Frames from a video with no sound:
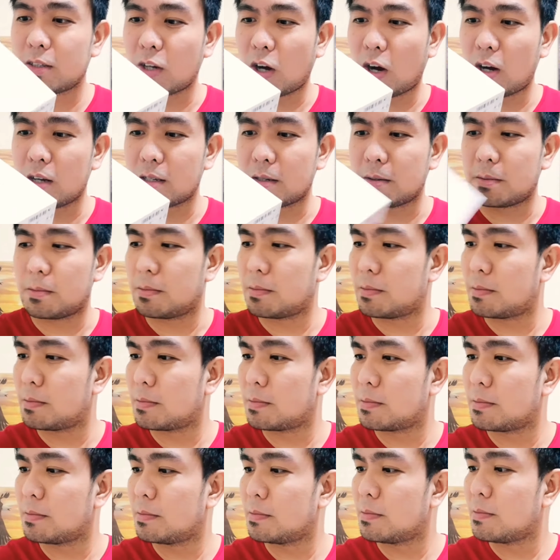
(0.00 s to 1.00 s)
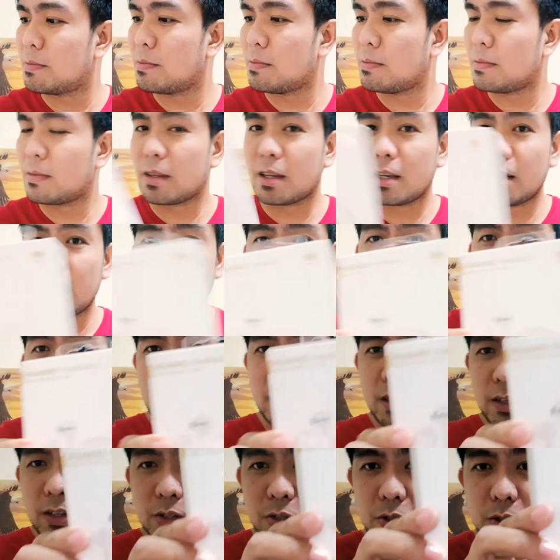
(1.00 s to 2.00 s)
awesome.
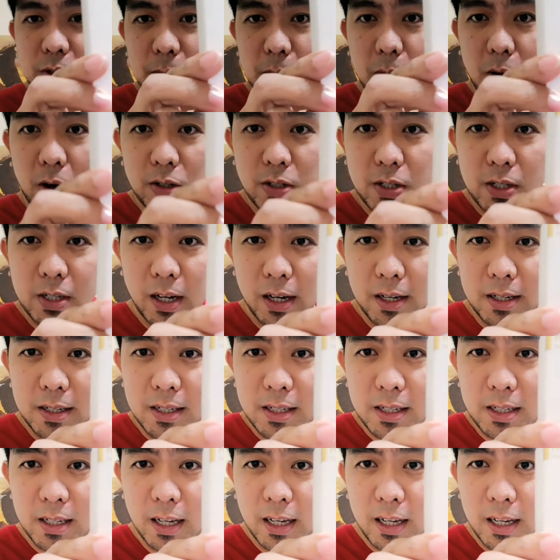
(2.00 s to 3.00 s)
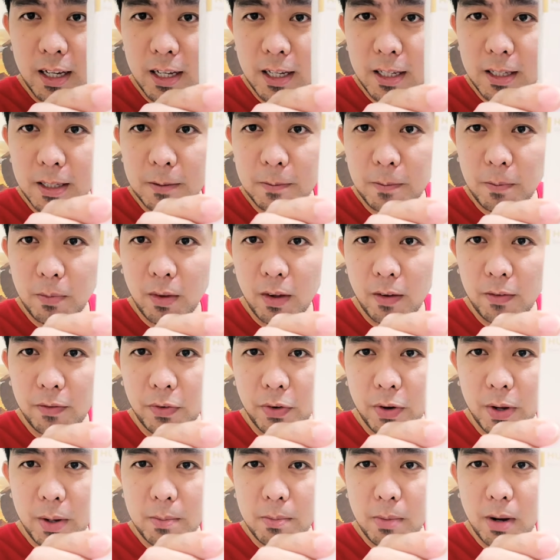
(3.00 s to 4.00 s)
This is the box guys, and
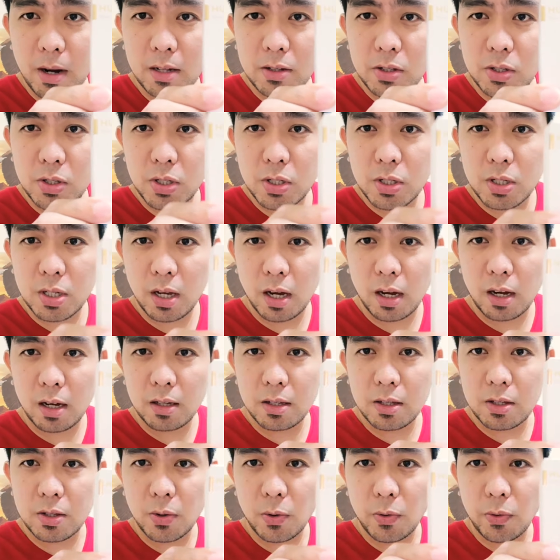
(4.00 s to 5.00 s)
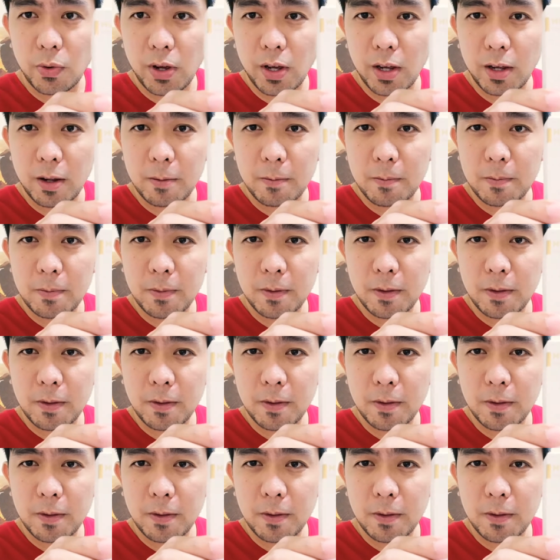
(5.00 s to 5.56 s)
Freebuds 3,